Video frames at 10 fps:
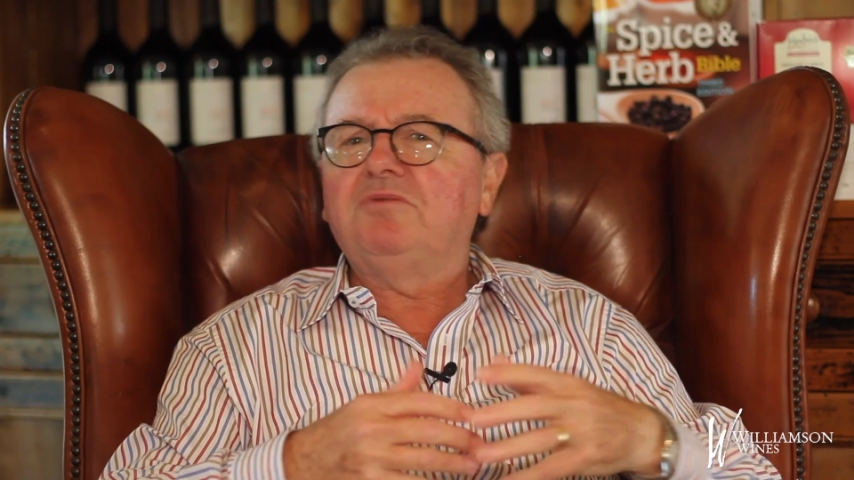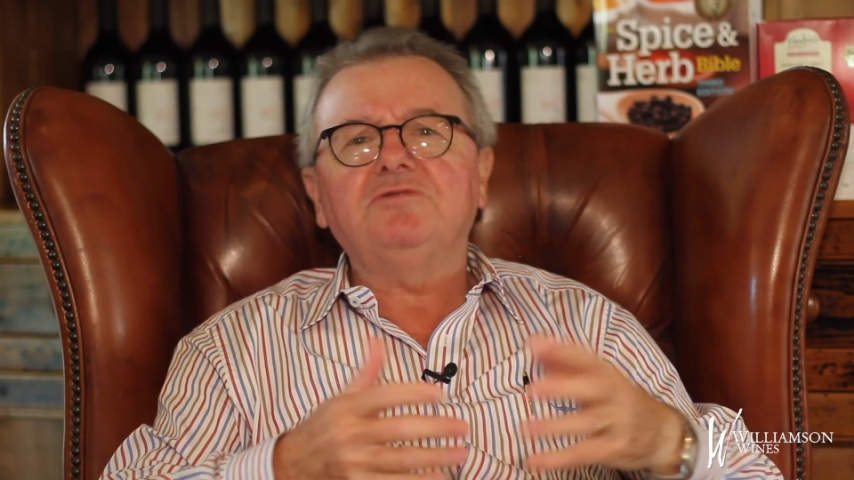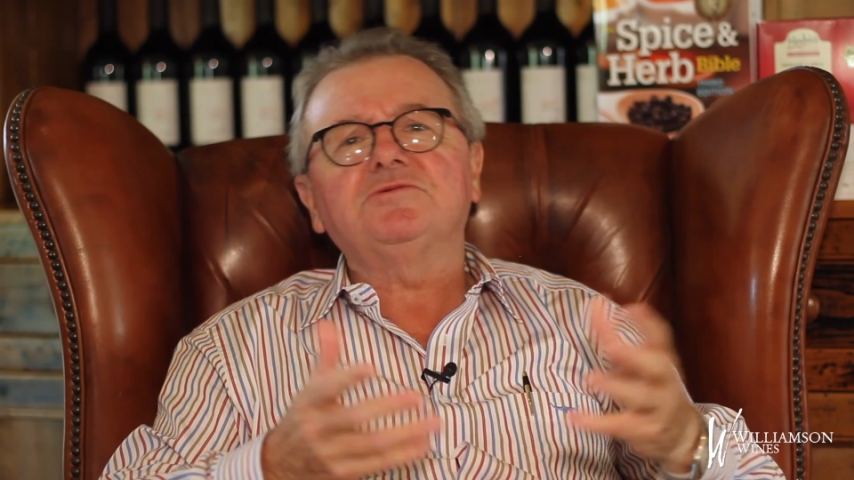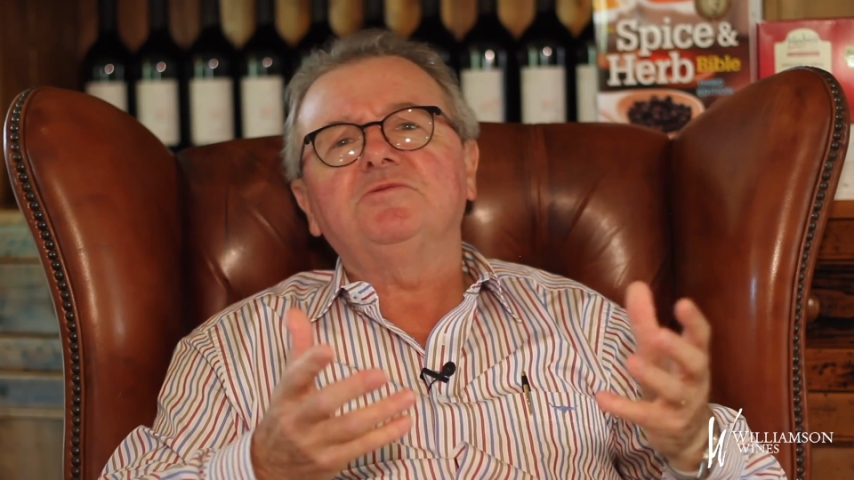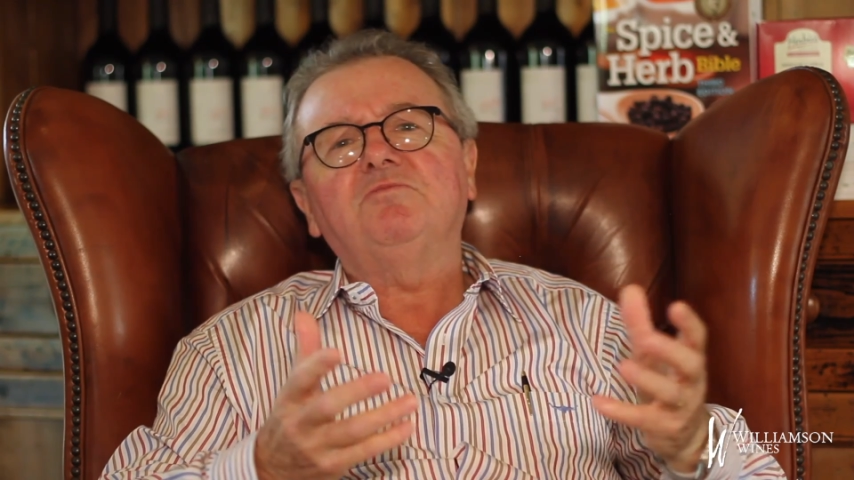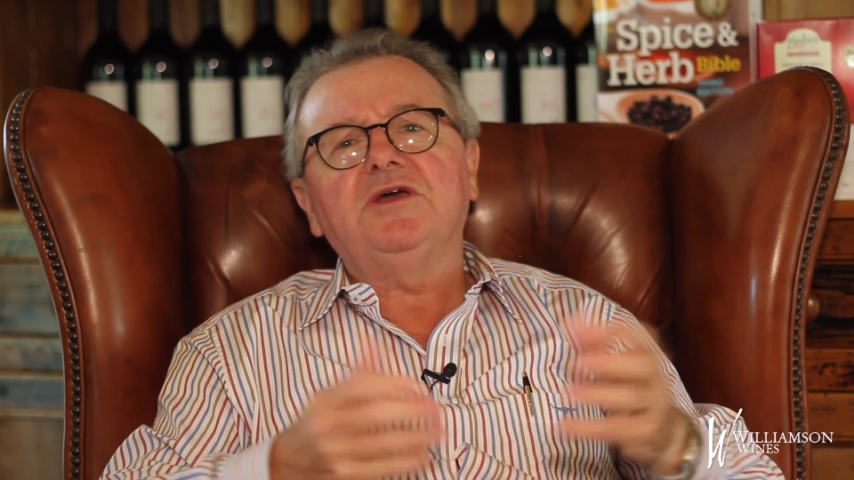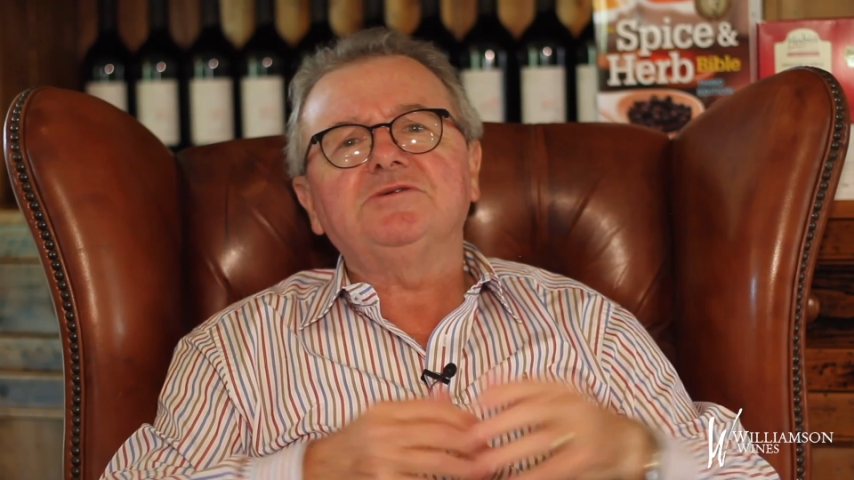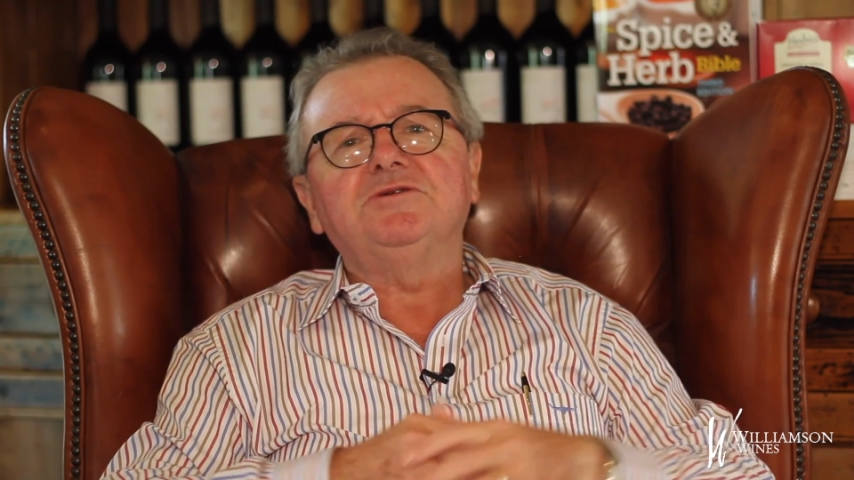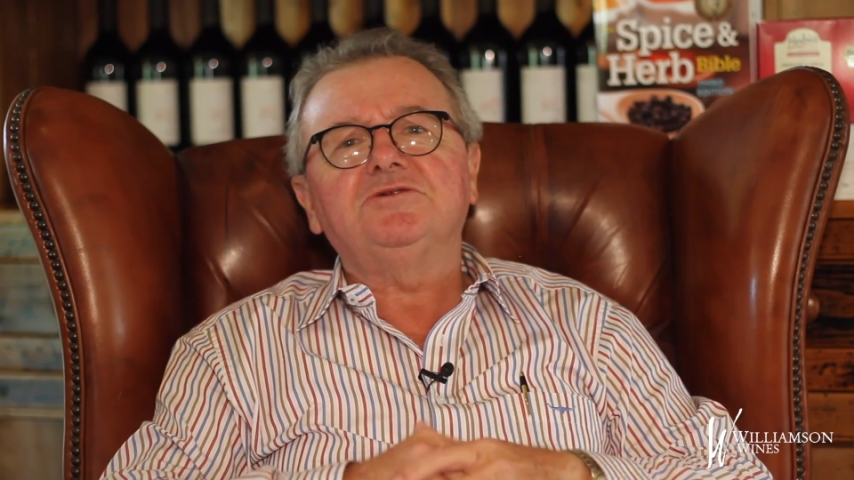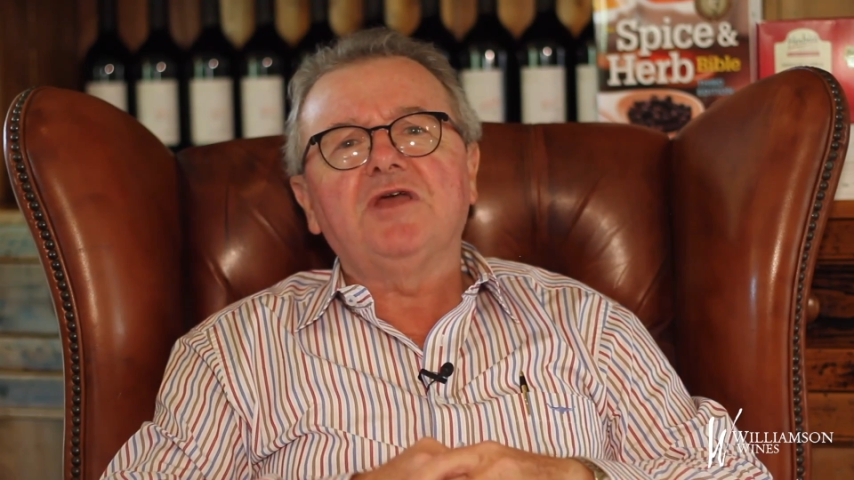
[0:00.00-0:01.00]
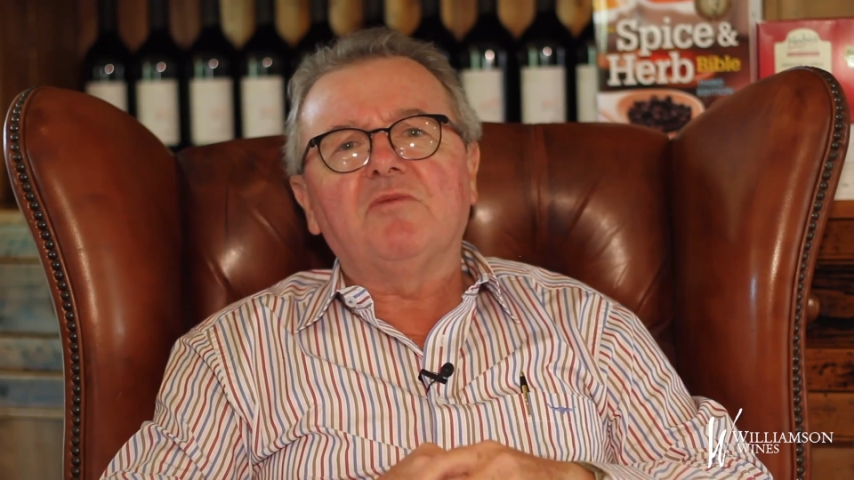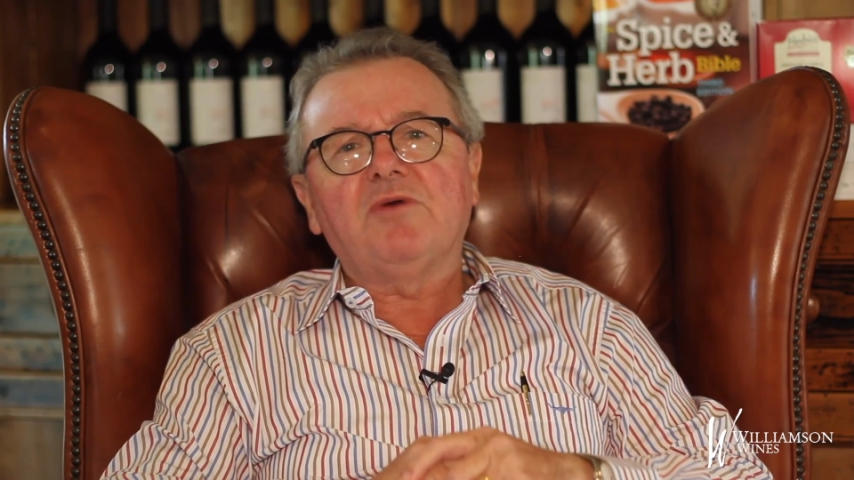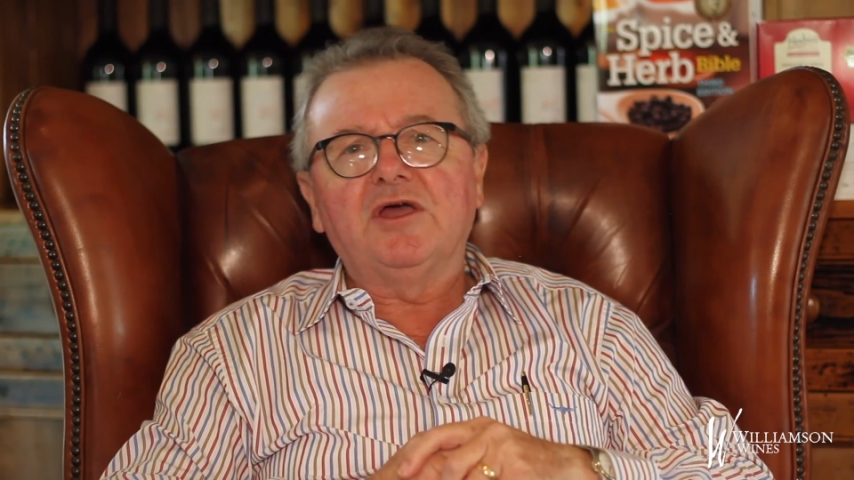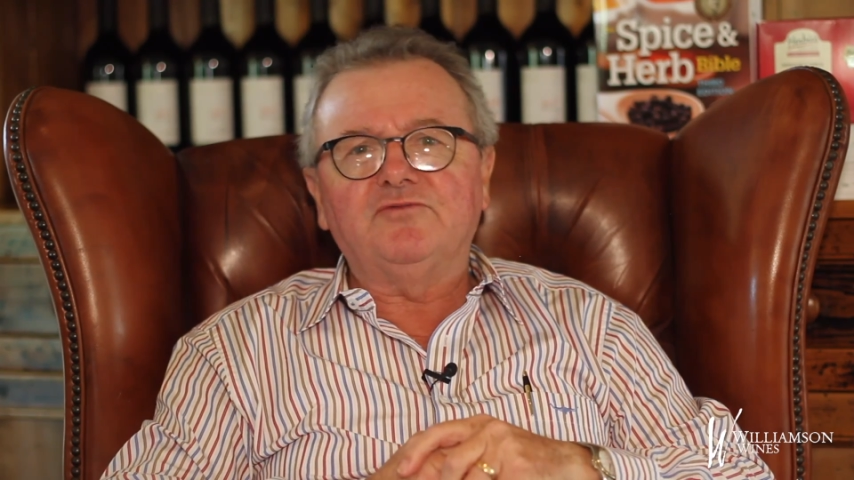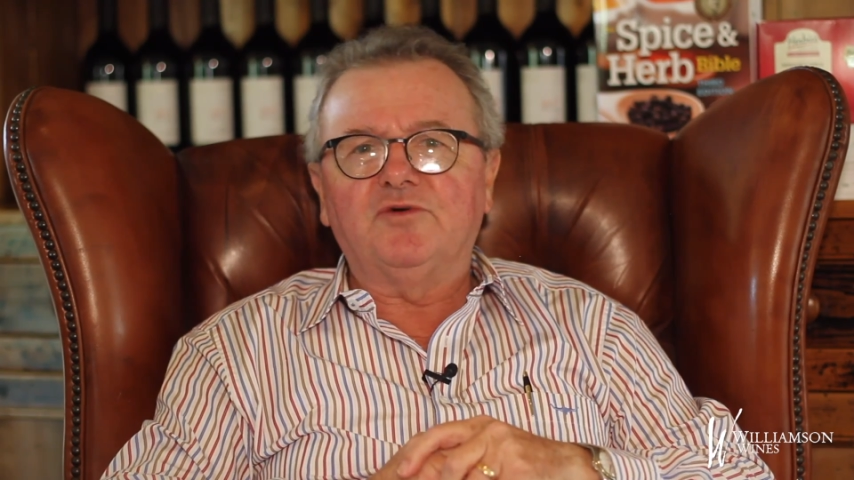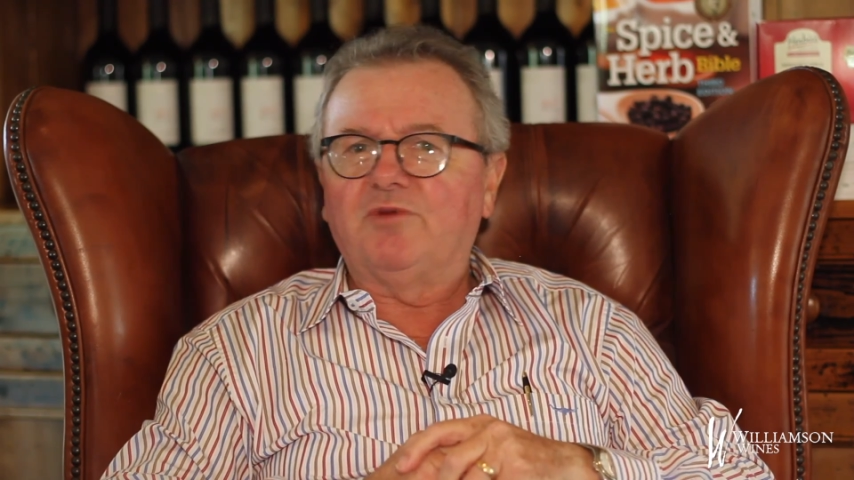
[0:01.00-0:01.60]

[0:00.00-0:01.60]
poach some pears in champagne for